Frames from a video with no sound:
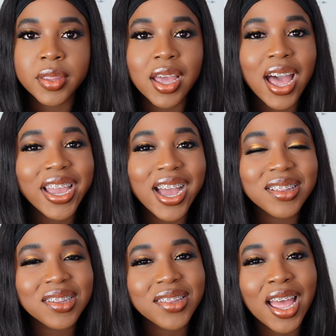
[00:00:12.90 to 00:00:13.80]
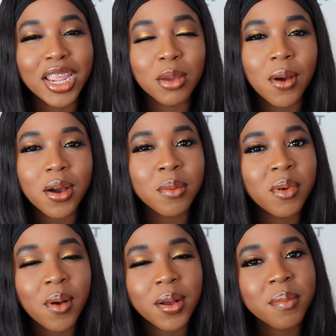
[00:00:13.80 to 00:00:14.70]
Hi guys, it's Ally C. Welcome
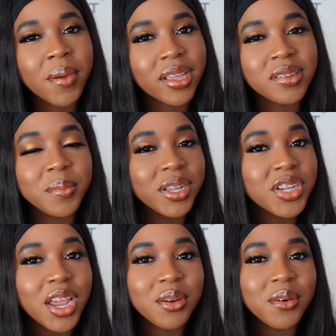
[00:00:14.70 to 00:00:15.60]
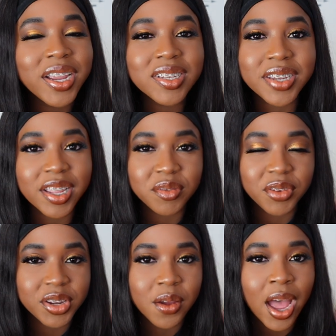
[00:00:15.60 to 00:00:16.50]
or welcome back to my channel. In today's
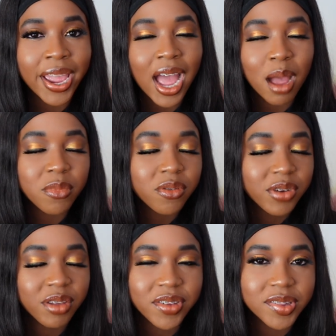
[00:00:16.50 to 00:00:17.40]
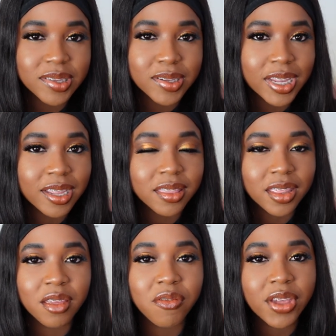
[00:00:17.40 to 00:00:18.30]
video, I am revisiting
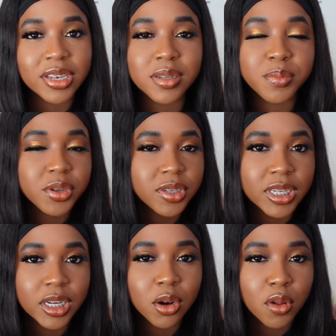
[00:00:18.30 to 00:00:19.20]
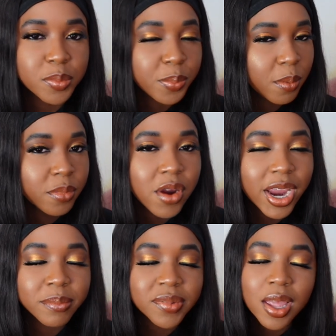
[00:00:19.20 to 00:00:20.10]
the Fenty Beauty Gloss Bomb
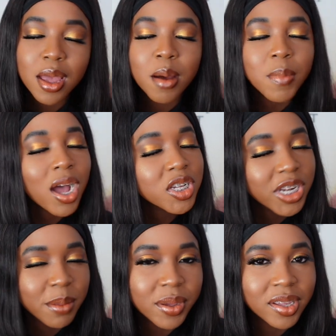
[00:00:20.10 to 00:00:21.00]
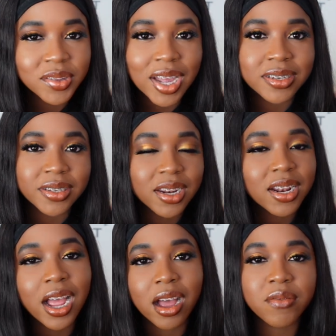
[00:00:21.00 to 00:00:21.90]
Creams, partially because I didn't
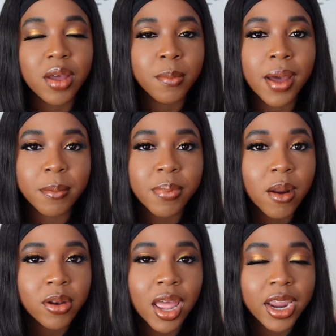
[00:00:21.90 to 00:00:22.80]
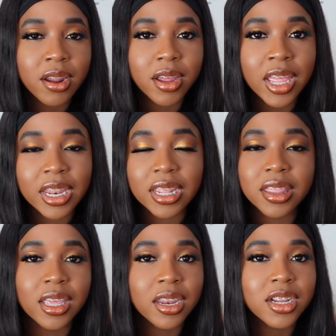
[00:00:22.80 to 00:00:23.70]
have my brown liner in
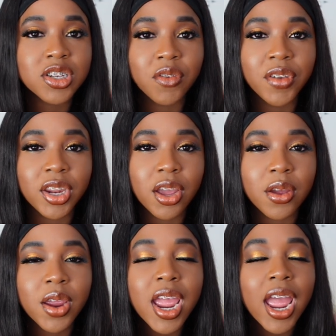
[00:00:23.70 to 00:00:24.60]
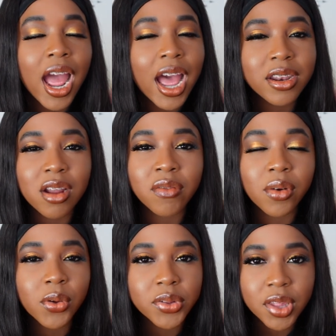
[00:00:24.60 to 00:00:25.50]
the initial video, and I've
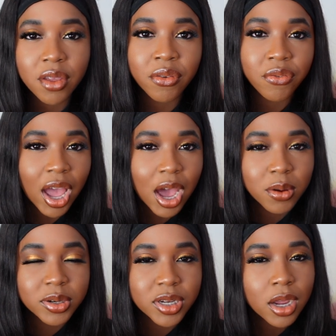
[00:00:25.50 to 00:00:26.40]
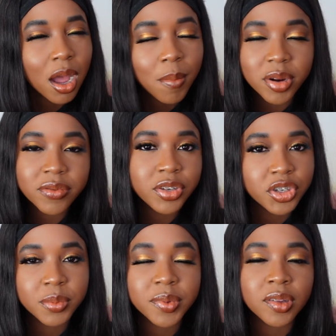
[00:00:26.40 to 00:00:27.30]
also found a couple of
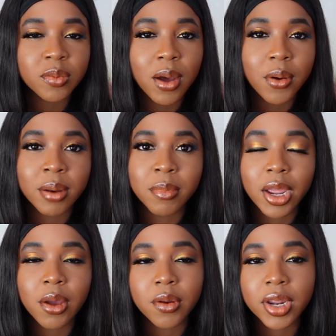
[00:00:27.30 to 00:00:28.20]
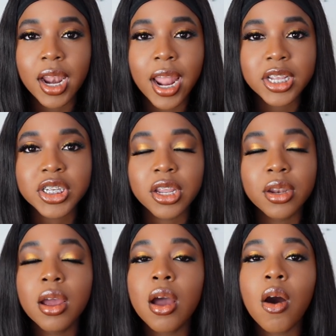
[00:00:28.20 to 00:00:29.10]
dupes as well in my own
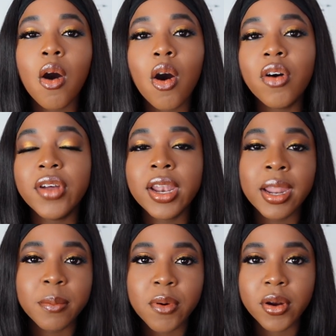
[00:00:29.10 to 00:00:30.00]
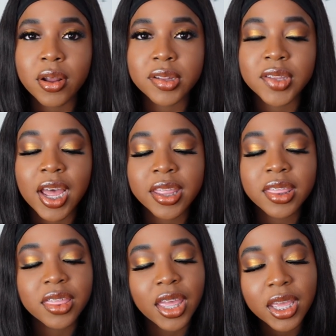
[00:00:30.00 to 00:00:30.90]
collection of lip products that I
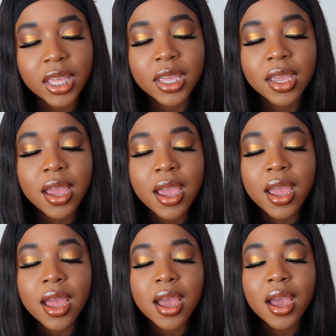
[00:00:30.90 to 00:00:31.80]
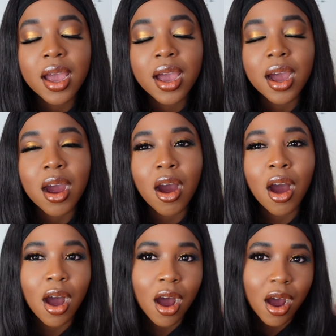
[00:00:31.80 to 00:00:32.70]
think
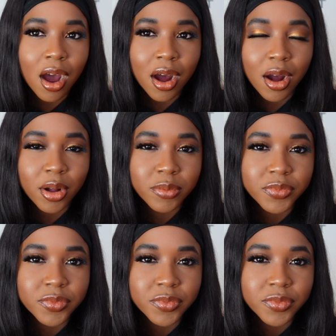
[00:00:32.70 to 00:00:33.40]
are